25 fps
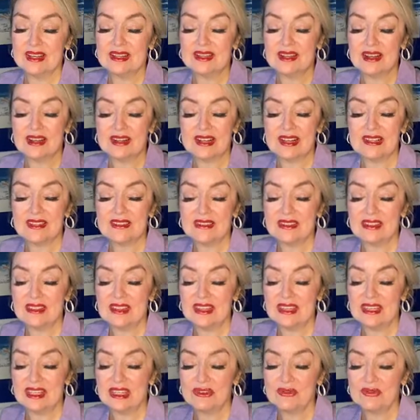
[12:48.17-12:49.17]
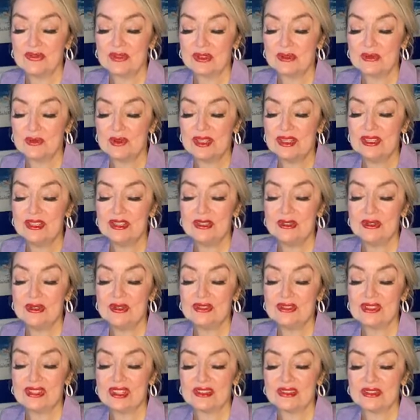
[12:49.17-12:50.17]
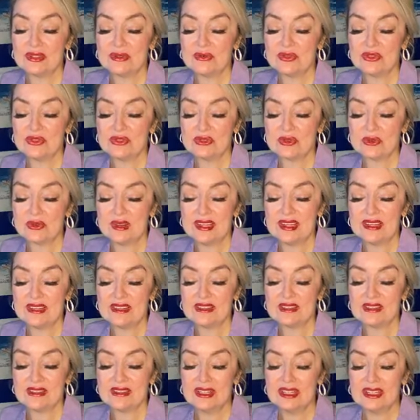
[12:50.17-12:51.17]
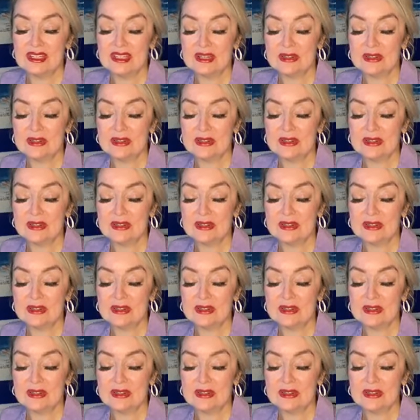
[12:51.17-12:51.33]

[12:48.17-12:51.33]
And God, I thank you for a renewed sense of strength,